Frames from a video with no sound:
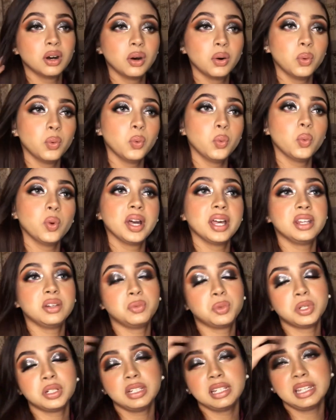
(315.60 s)
when
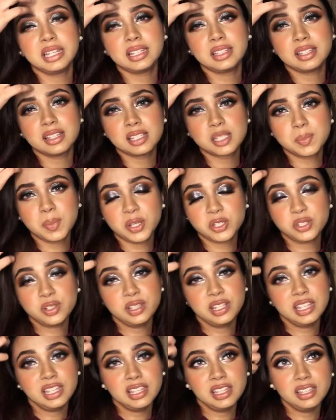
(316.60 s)
we're like,
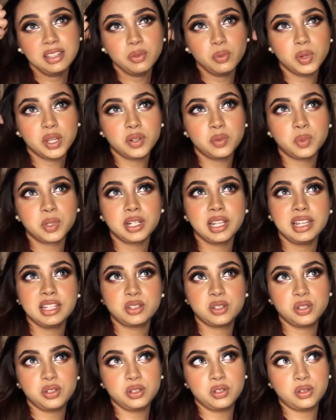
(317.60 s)
especially when we're like,
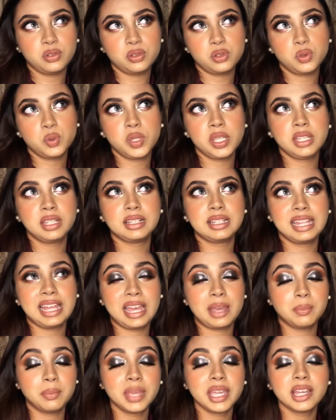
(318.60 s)
doing
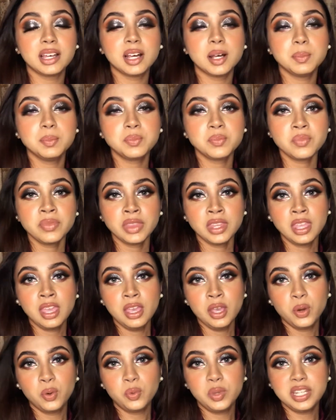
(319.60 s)
glam makeup,
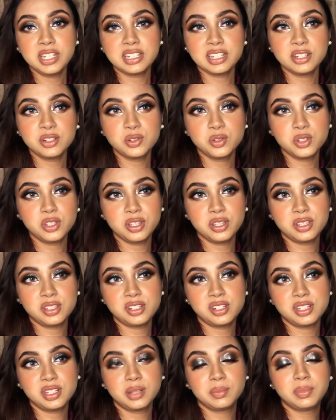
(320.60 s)
we tend to
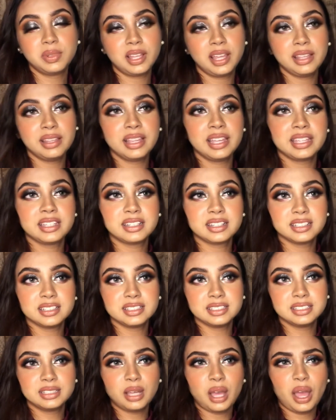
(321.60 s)
just apply like
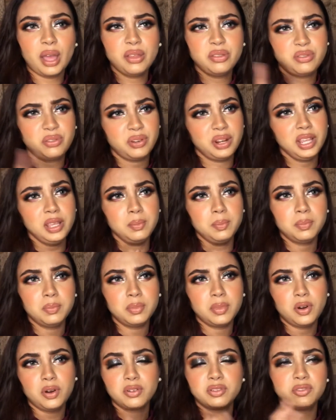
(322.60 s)
a 3
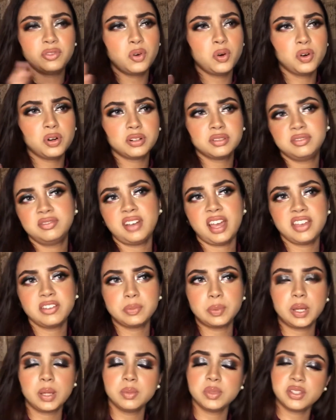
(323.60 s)
or 4 or
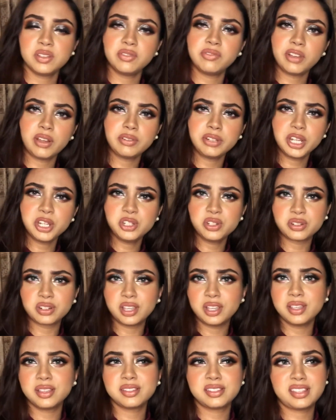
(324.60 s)
5 pumps of foundation
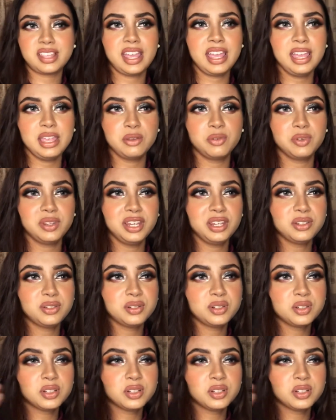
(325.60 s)
because hey, we need to look